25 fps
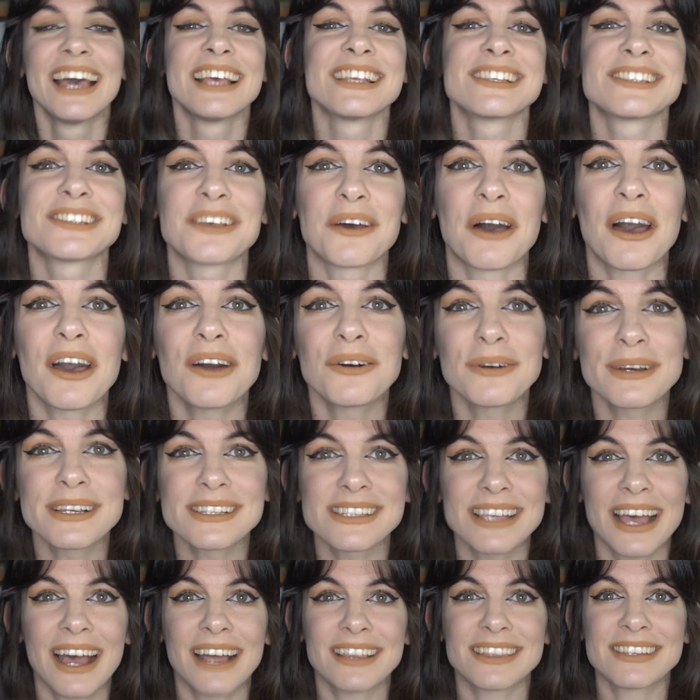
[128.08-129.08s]
So I
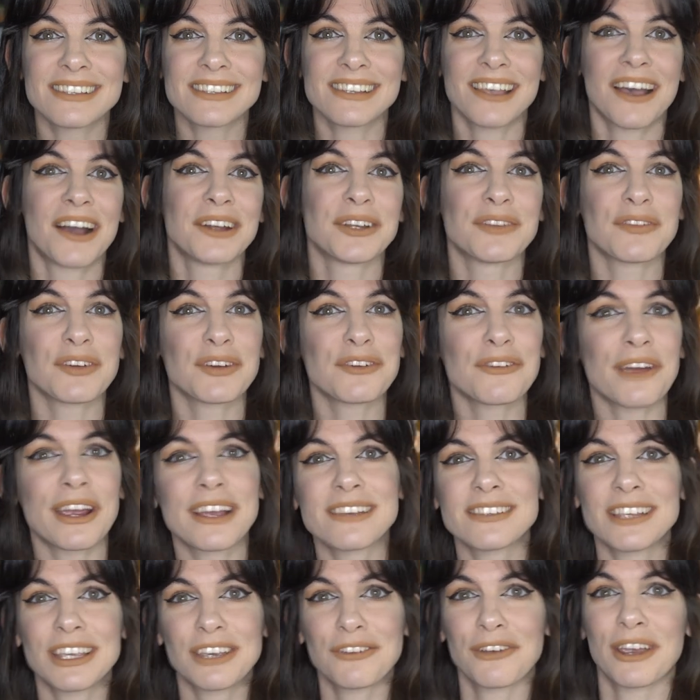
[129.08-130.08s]
always had this kind of
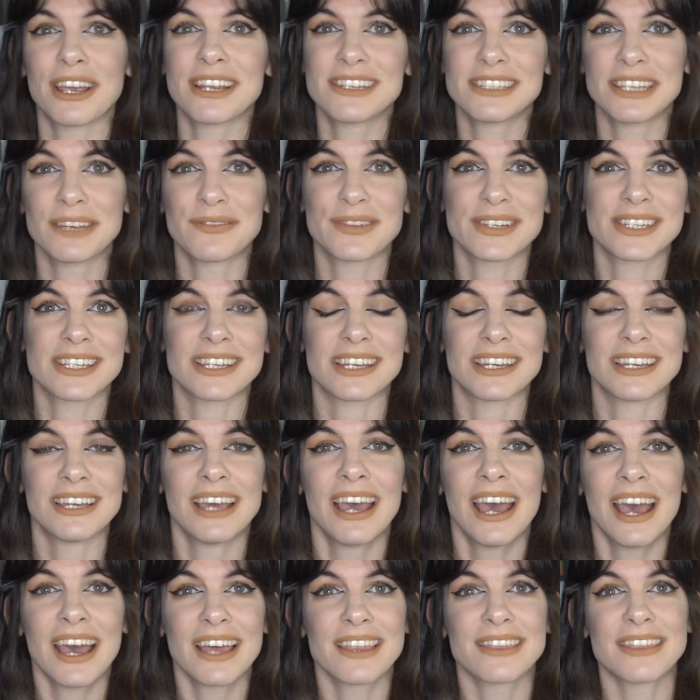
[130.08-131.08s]
crazy creativity
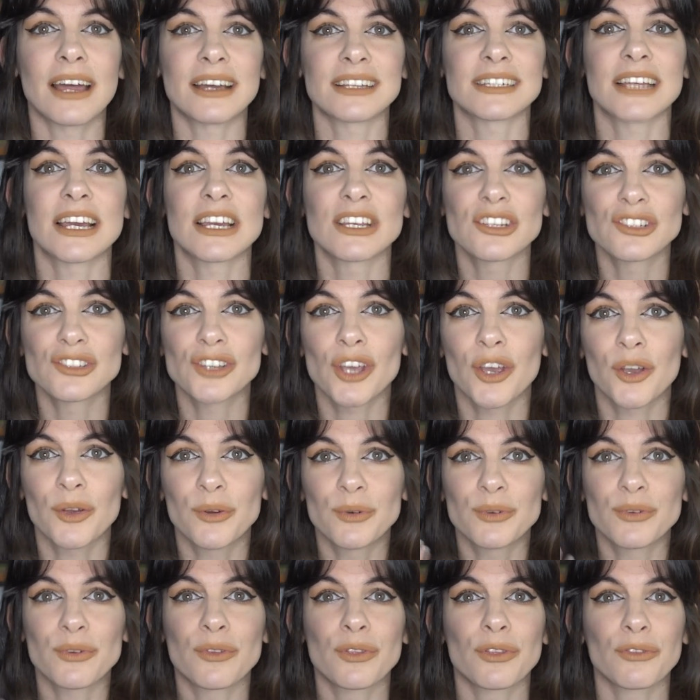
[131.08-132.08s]
that I
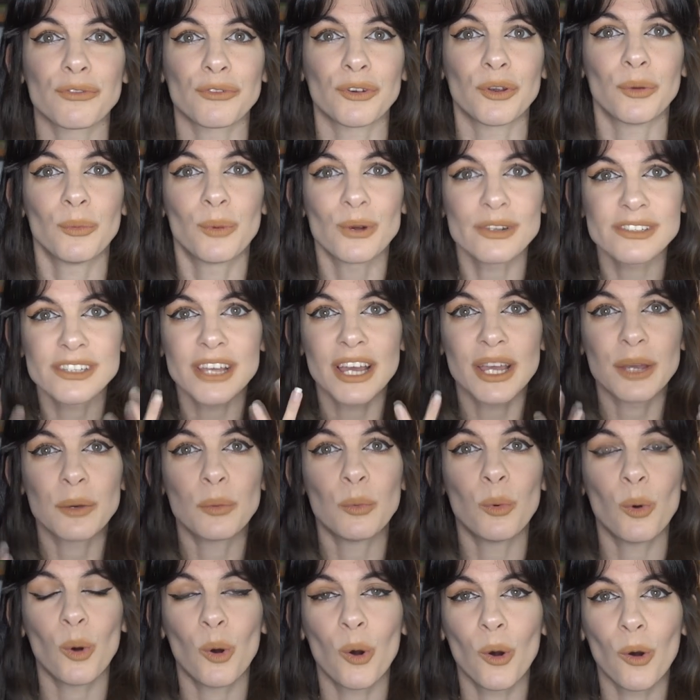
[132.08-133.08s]
showed through what I
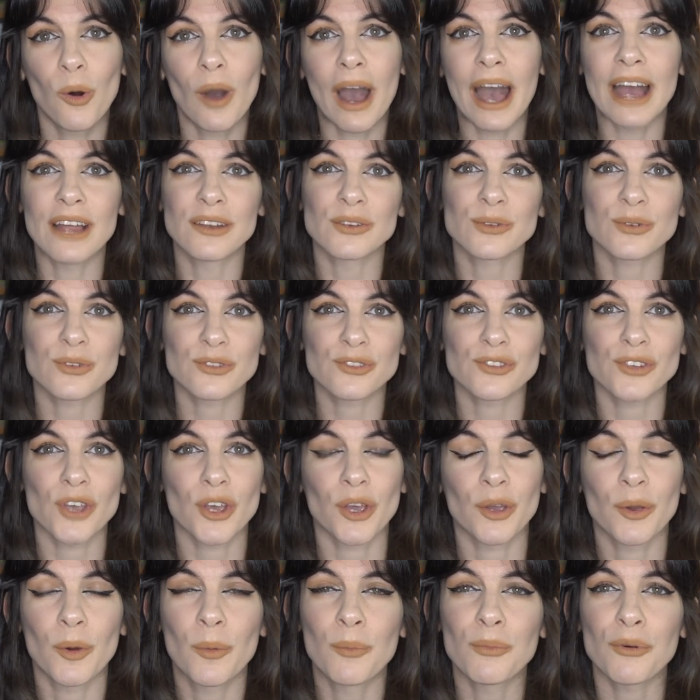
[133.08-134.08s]
wore and
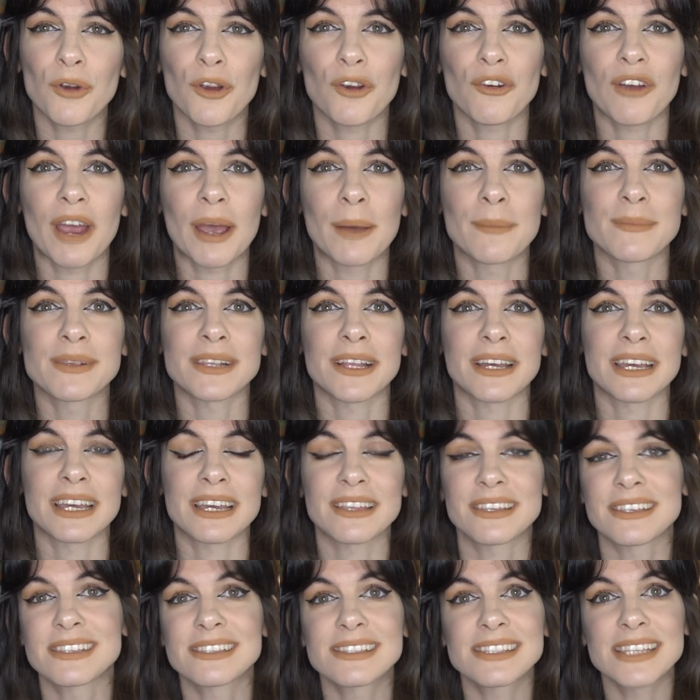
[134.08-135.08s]
also programs
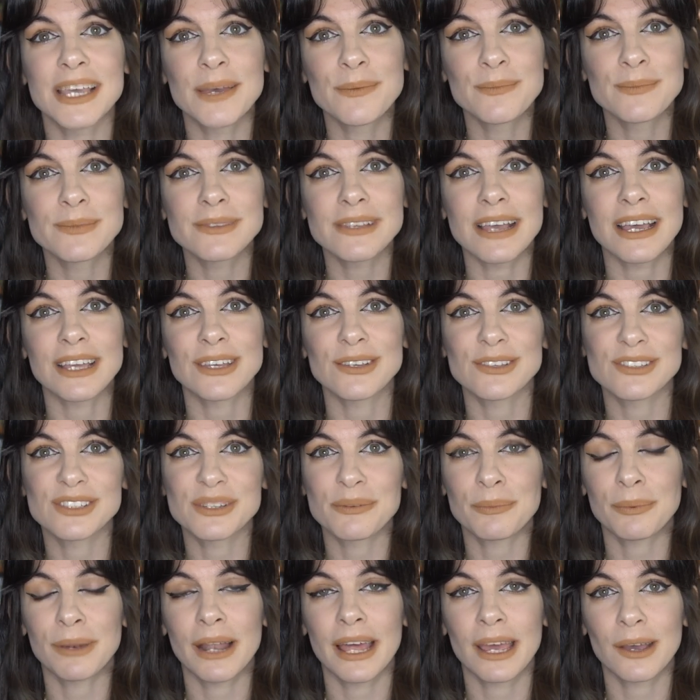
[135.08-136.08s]
like The Sims that I used
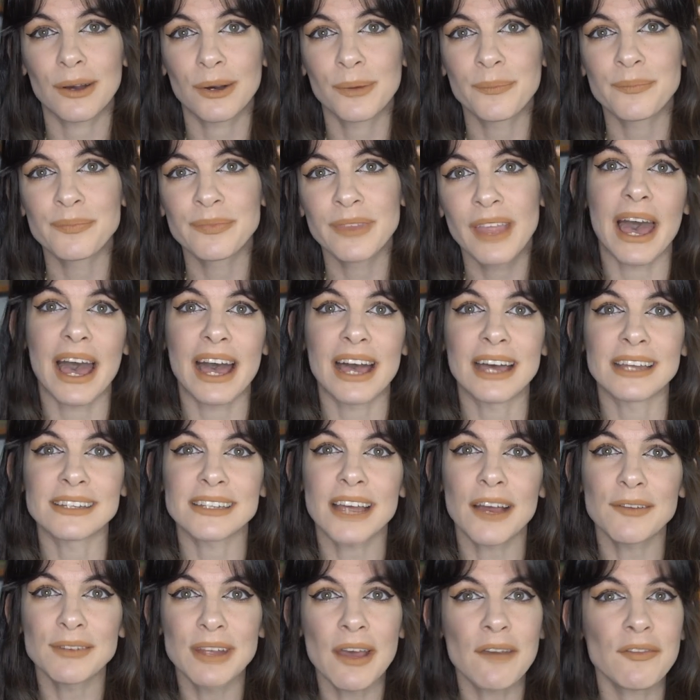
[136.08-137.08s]
to play on. And
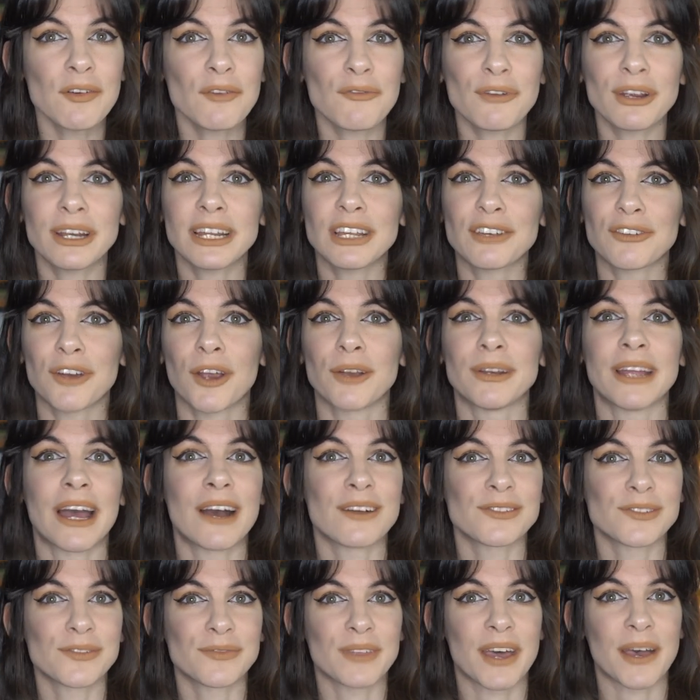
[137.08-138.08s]
I've never really grown
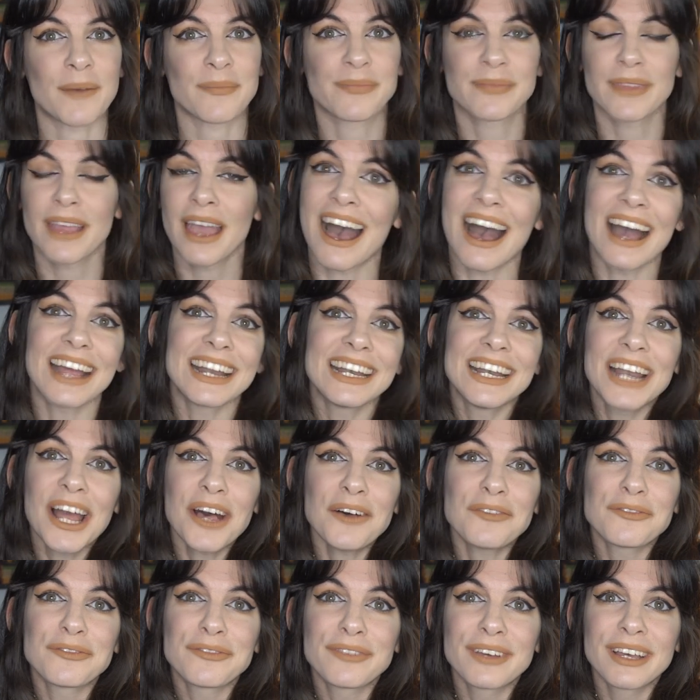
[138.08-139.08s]
out of that. I
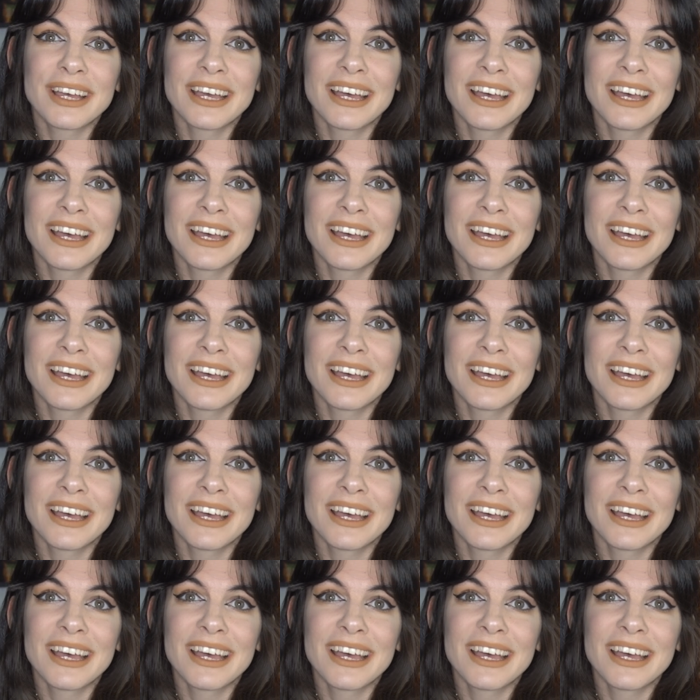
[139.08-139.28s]
love